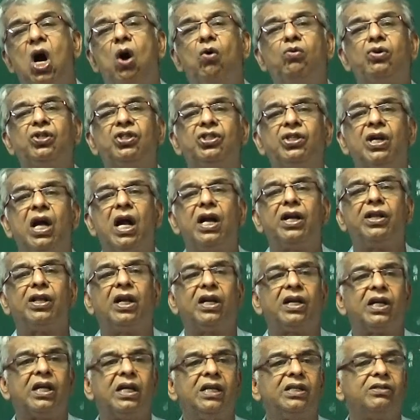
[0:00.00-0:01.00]
outstanding,
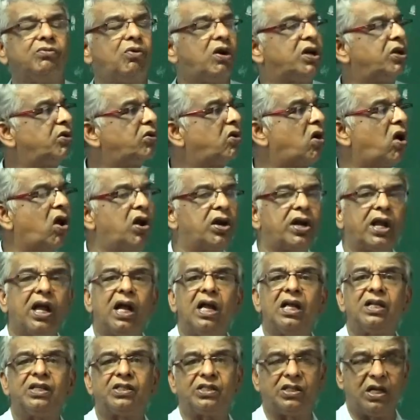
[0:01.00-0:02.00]
that is what you call it
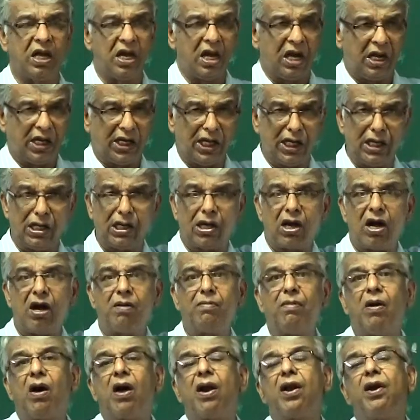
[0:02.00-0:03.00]
as
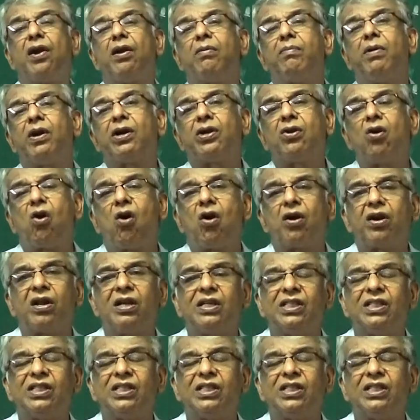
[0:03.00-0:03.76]
income earned but not